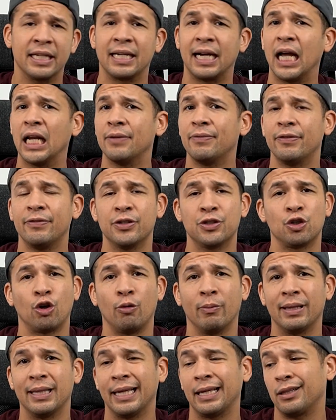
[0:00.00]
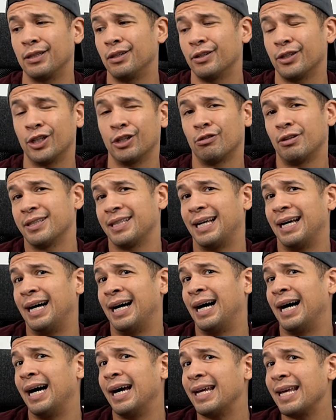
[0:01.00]
kind of even told me like, look, you're on the
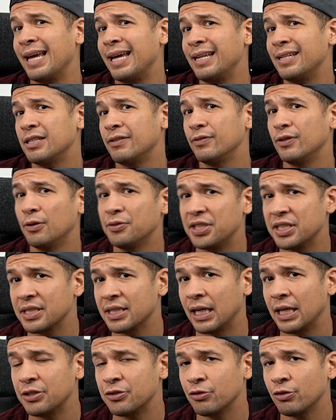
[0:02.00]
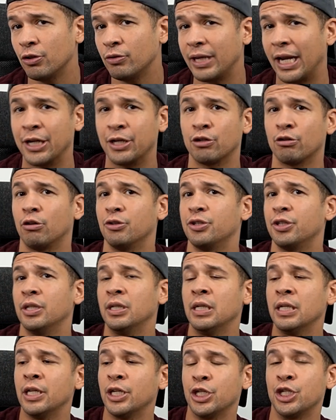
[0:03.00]
high end of low testosterone and you're on the
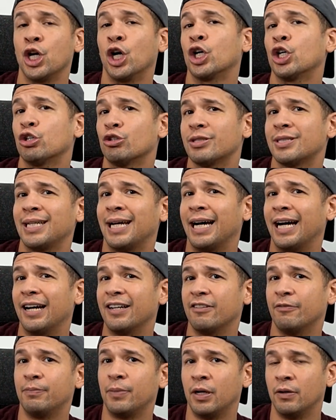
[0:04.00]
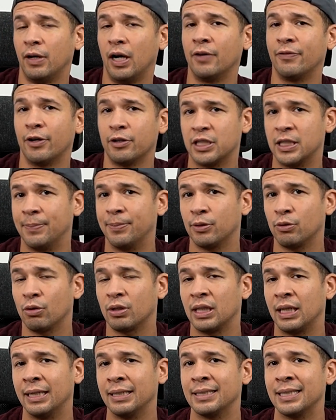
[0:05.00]
younger side of our typical
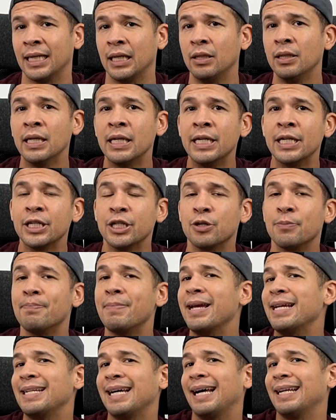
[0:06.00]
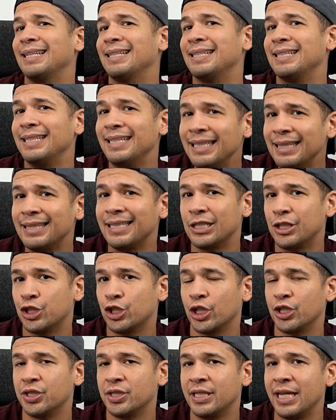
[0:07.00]
clientele. You may not need this
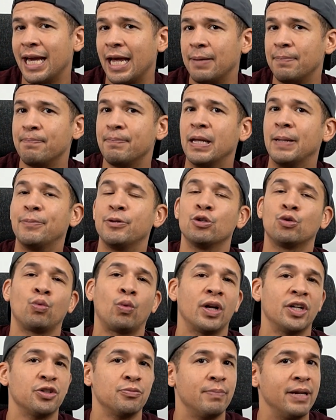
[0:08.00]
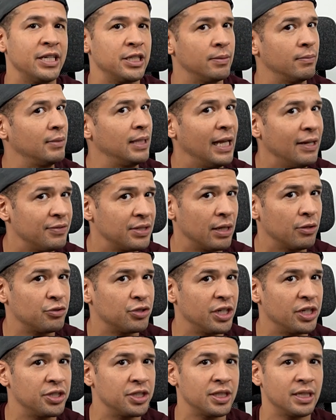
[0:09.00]
just yet. Maybe you'd want to make some lifestyle
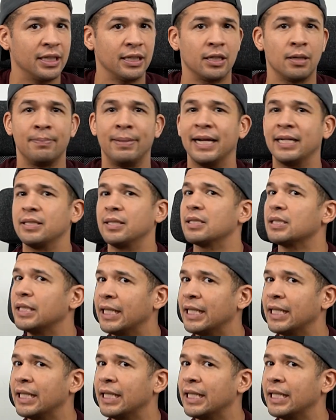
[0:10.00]
changes and then come back to us